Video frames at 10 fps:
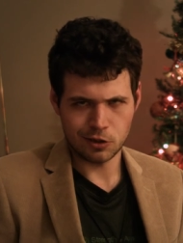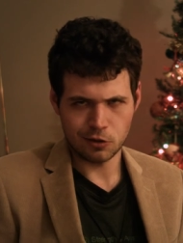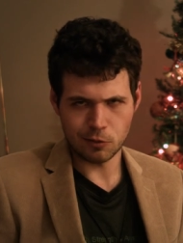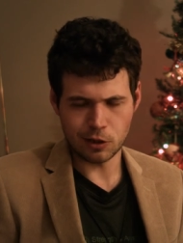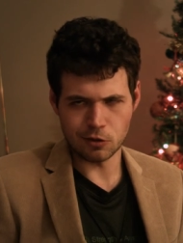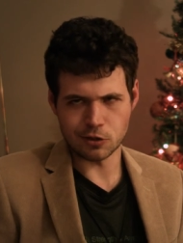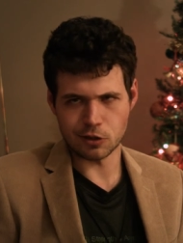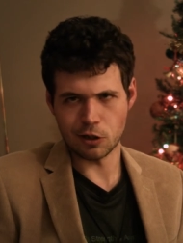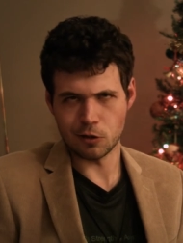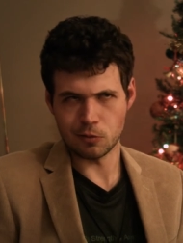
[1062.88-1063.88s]
Three years
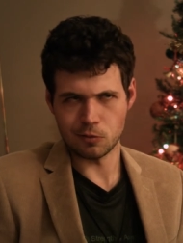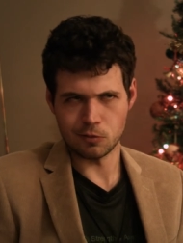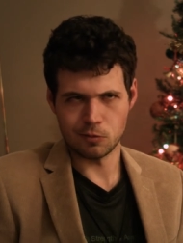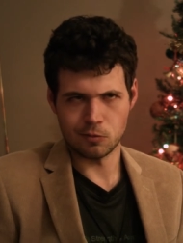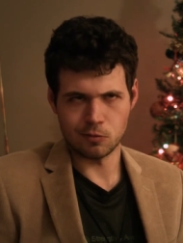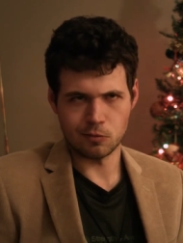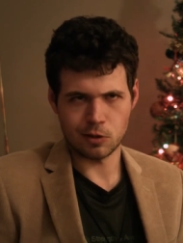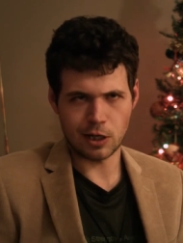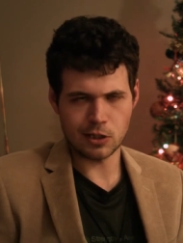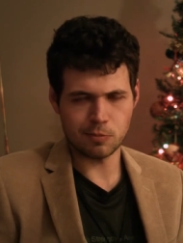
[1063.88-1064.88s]
ago,
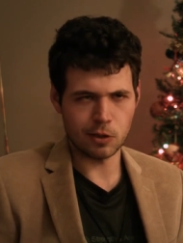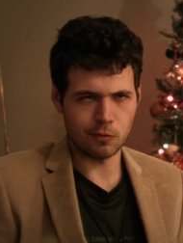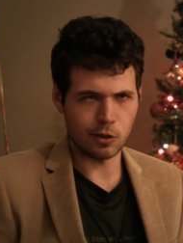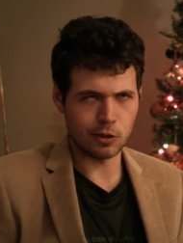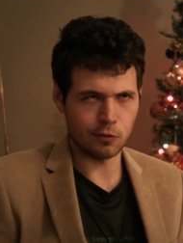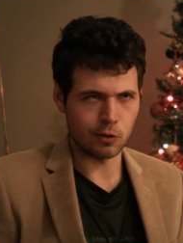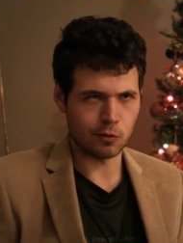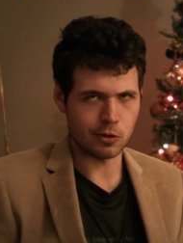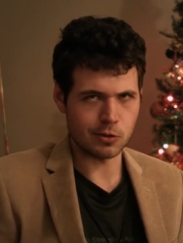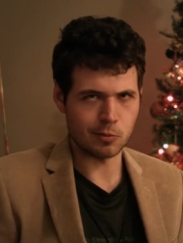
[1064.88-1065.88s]
I spent a very different
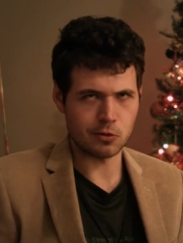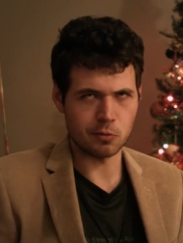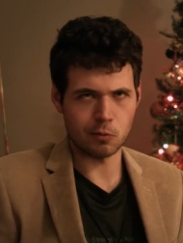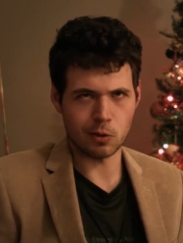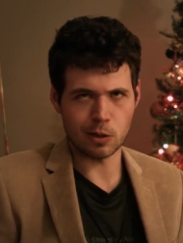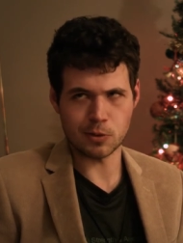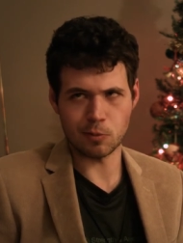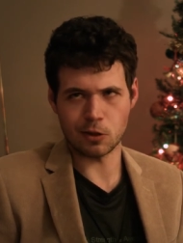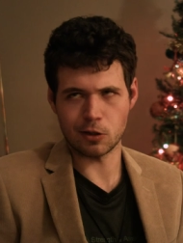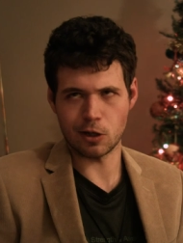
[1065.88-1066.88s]
Christmas from the one I'm
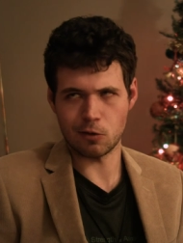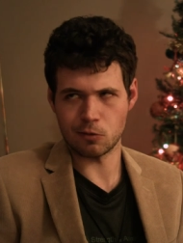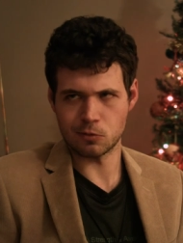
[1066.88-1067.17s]
spending now.